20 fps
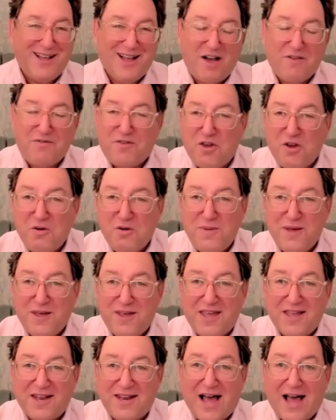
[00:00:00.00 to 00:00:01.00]
a few
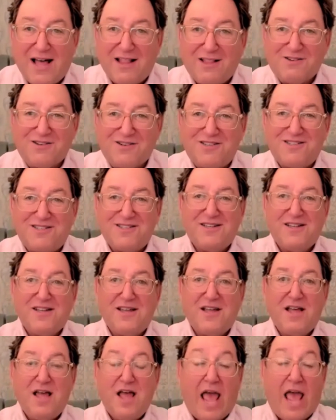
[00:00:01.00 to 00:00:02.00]
million dollars,
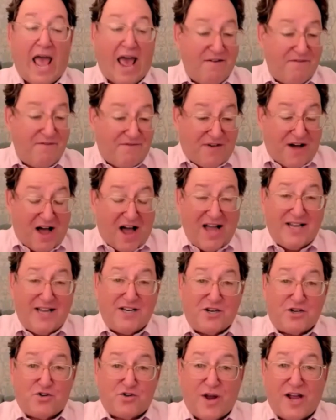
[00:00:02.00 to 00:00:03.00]
and
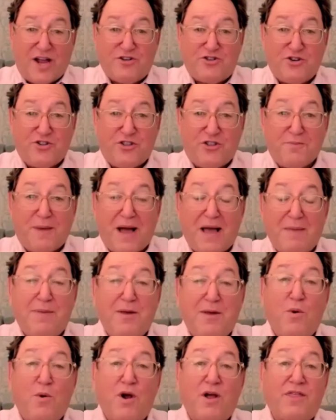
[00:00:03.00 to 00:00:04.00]
find a treasure that might
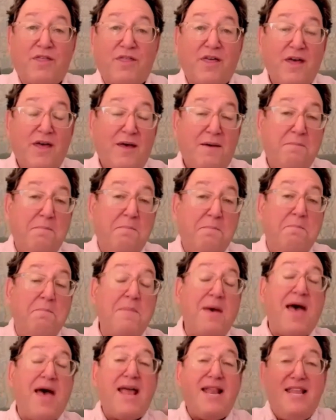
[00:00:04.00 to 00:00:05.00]
be worth
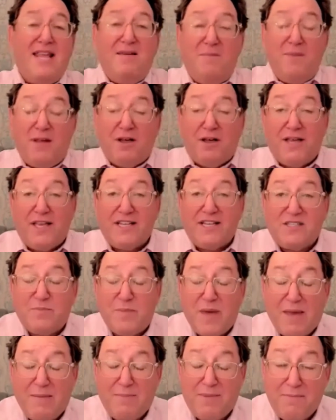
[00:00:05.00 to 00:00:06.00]
many millions,
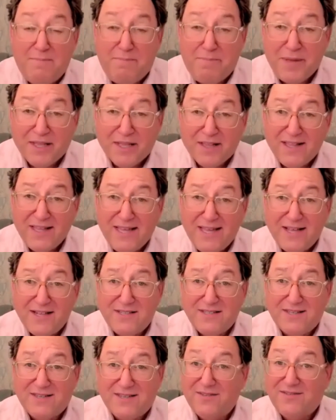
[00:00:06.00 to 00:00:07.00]
maybe
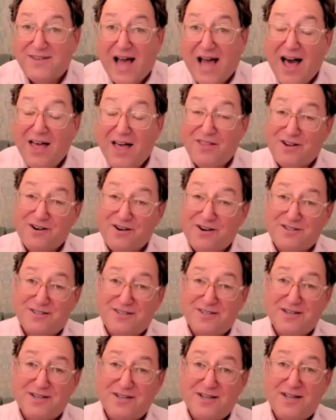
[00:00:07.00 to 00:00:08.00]
billions of
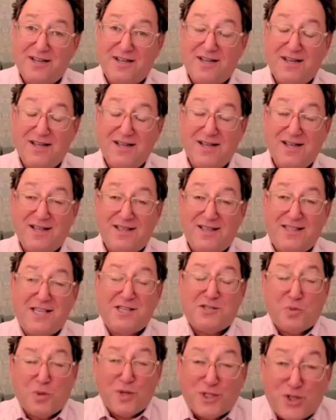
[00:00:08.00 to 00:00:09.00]
dollars?
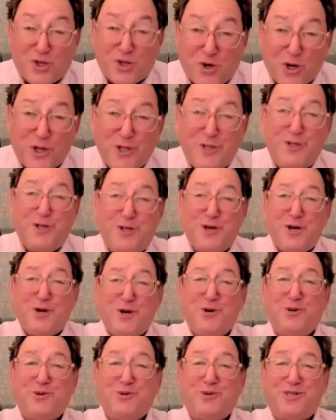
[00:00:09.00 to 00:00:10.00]
This was good
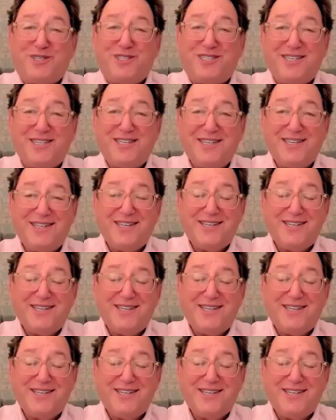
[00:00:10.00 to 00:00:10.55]
news.